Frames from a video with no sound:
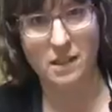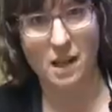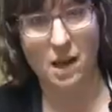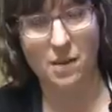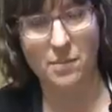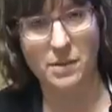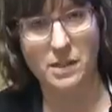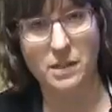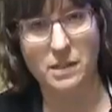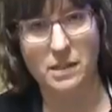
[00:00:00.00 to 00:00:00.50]

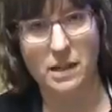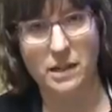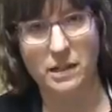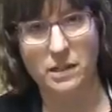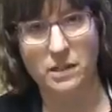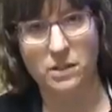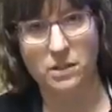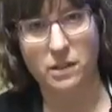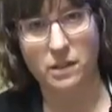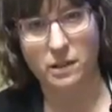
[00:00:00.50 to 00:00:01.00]
I'm excited
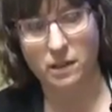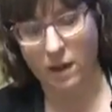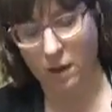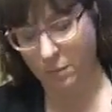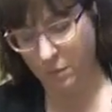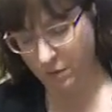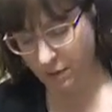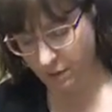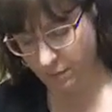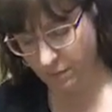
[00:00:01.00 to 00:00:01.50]
to get
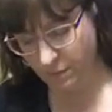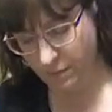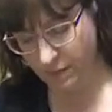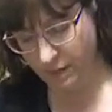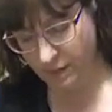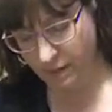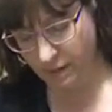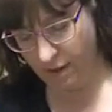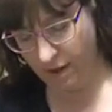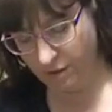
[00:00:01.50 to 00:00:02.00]
that put up in my
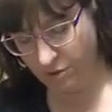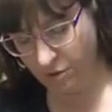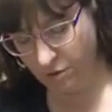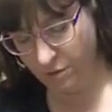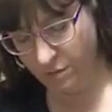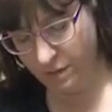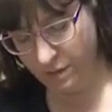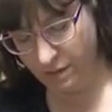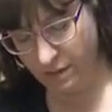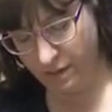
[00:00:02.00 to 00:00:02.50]

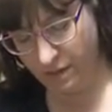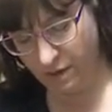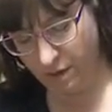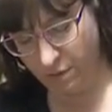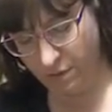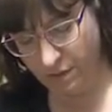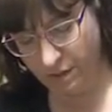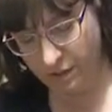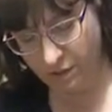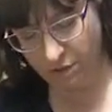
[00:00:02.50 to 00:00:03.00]
classroom as I
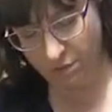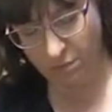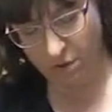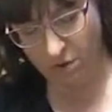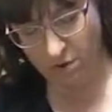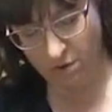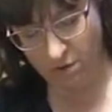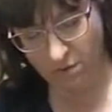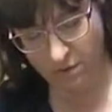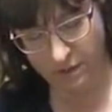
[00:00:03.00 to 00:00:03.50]
go in
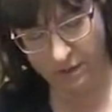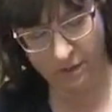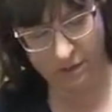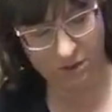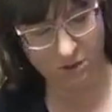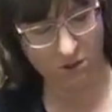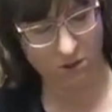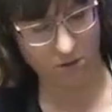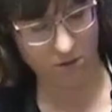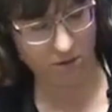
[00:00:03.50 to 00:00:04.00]
tomorrow and
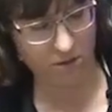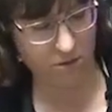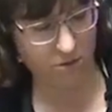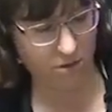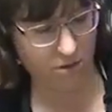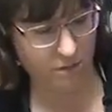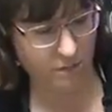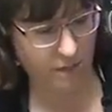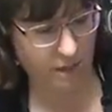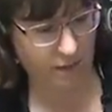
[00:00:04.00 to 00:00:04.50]
start to do
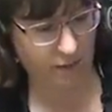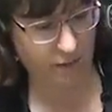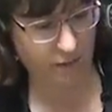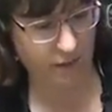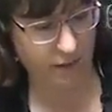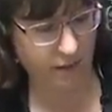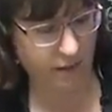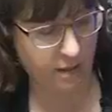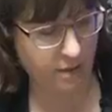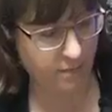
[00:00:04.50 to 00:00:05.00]
some
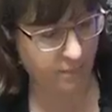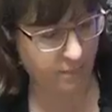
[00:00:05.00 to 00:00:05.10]
decorating.